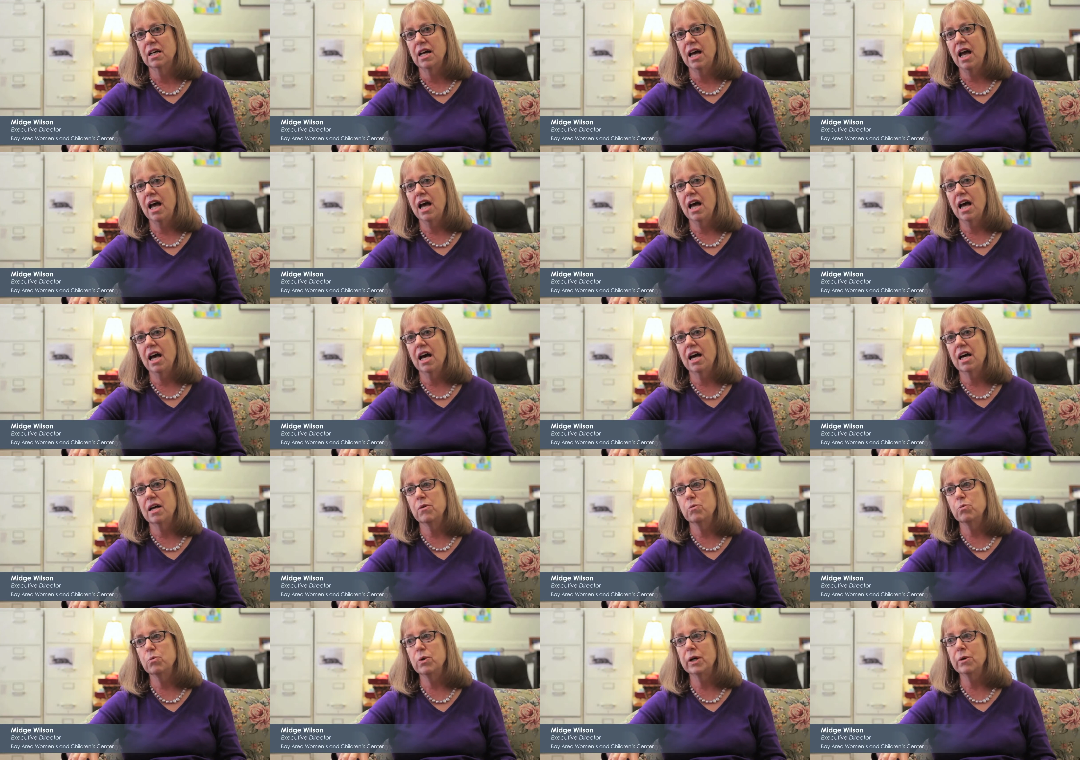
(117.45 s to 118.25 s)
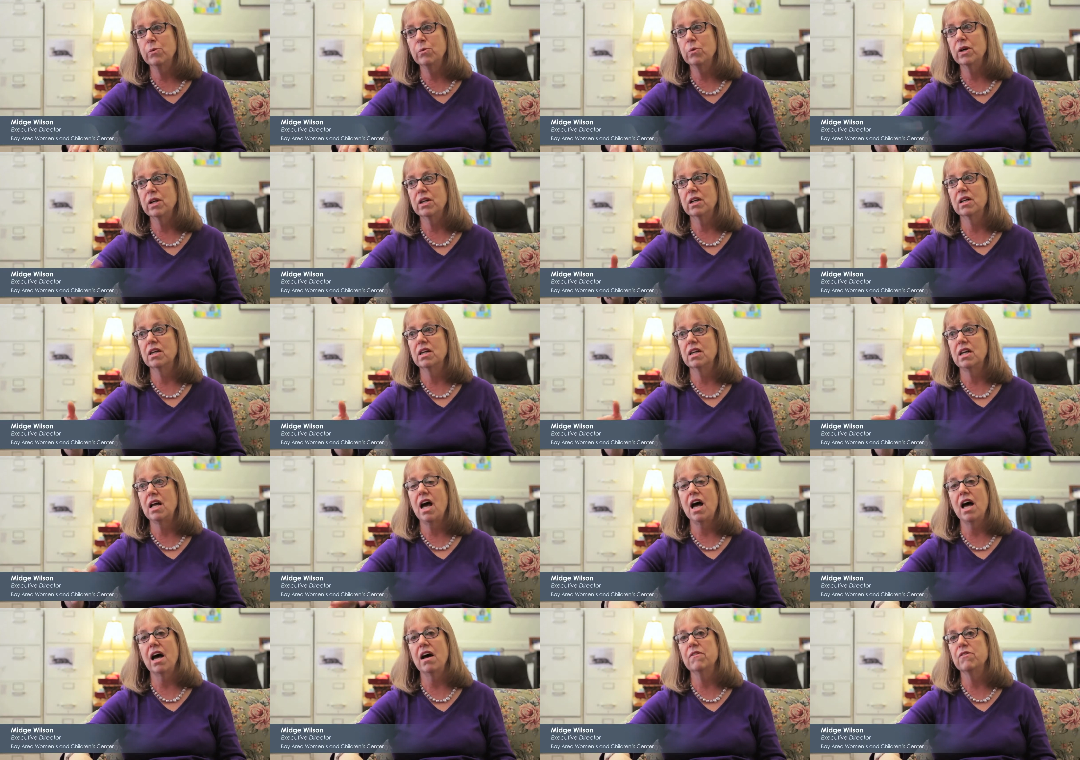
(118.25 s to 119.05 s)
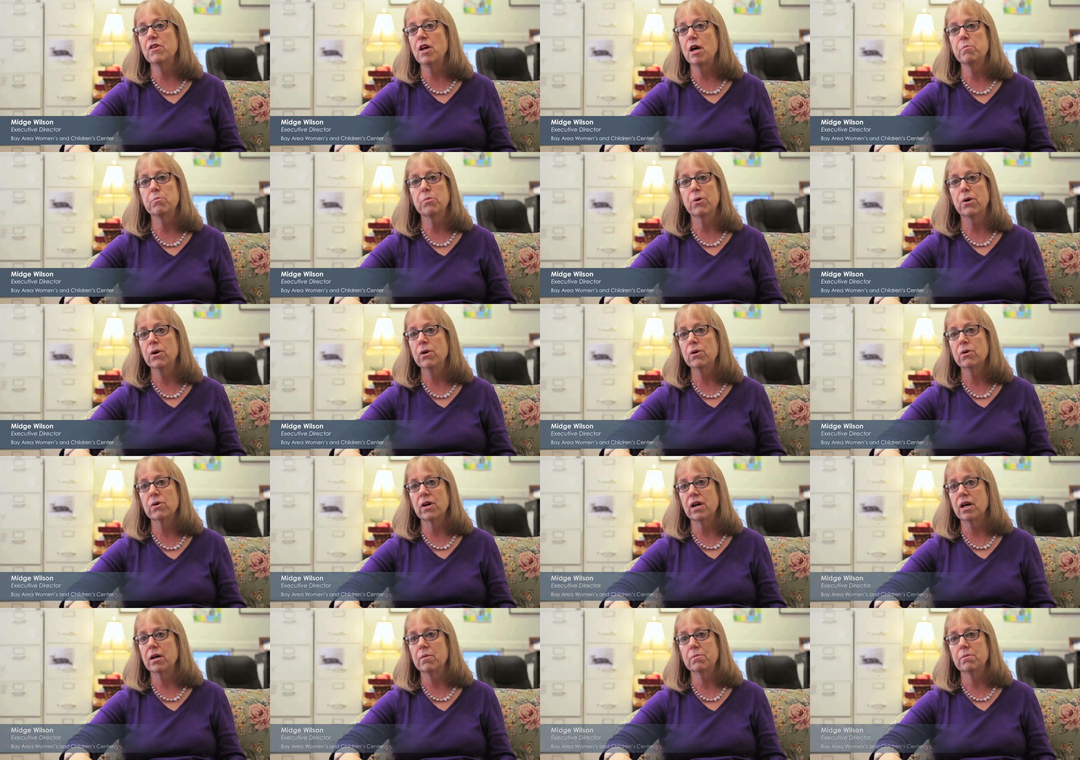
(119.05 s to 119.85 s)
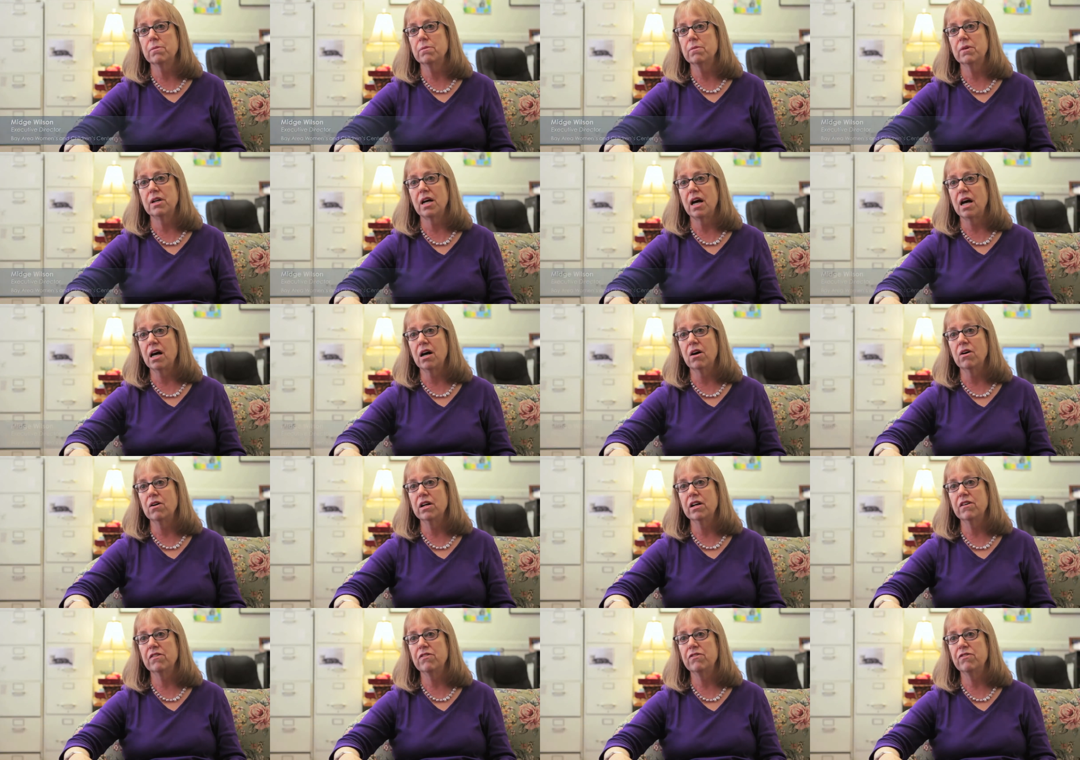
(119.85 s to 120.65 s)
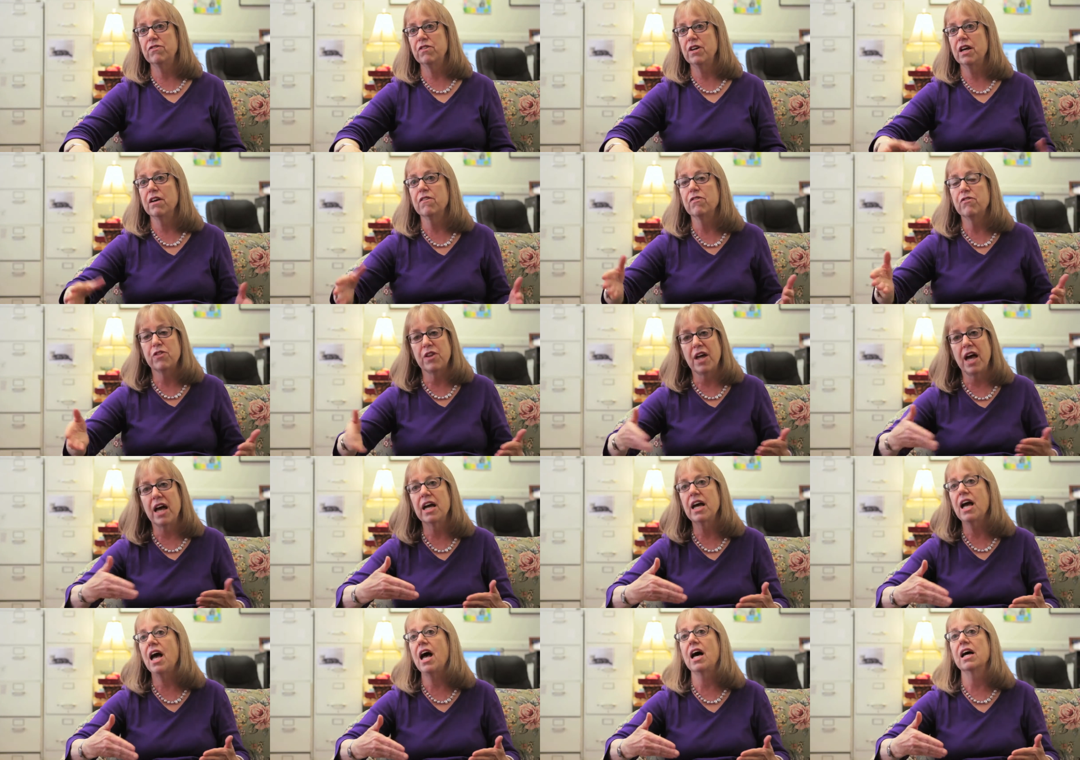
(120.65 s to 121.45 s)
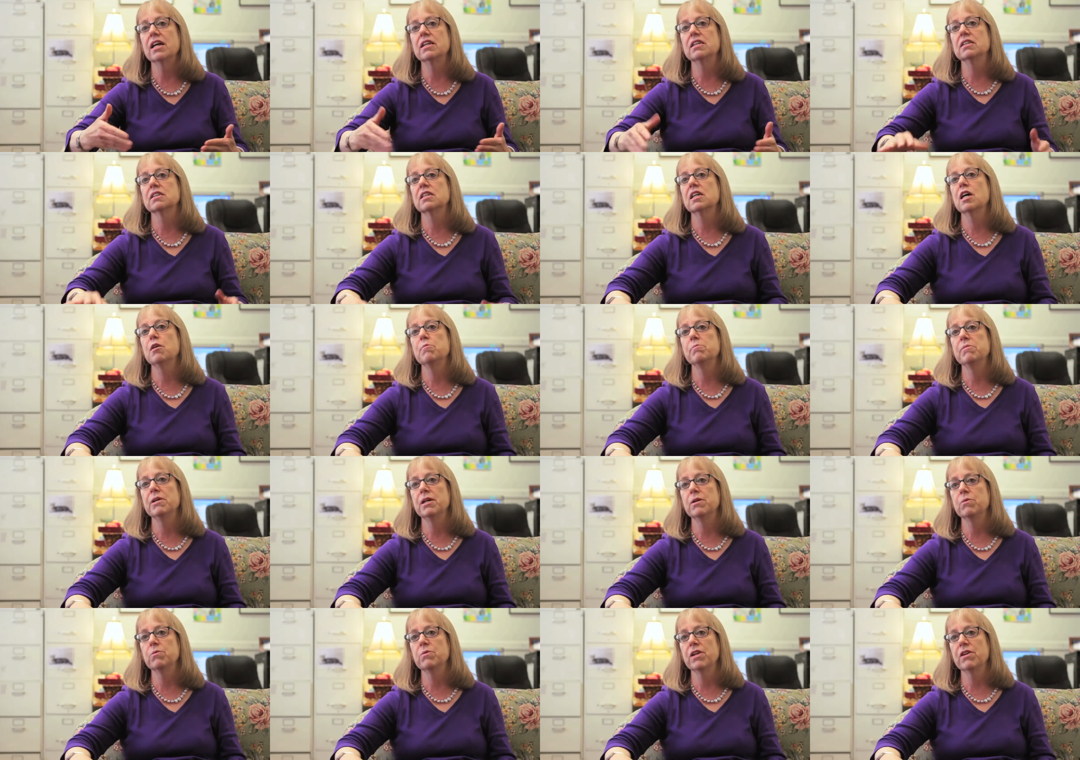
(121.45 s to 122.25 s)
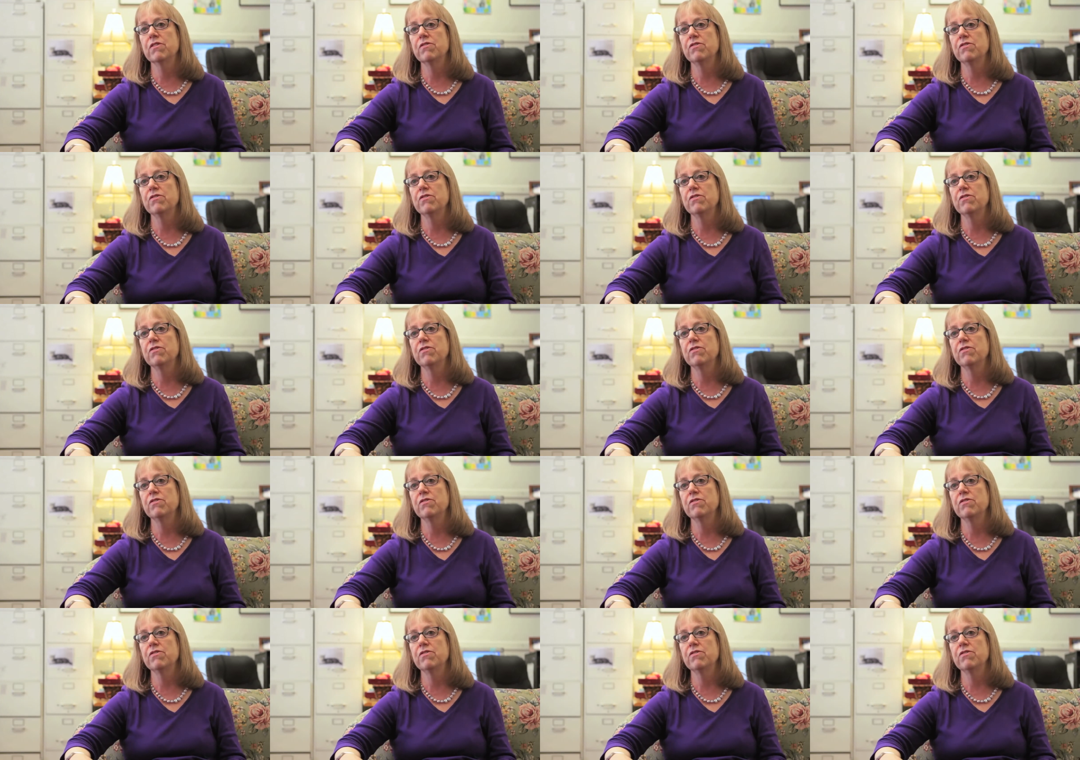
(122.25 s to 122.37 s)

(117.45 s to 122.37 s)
And we wouldn't have that program now if, if they hadn't come in with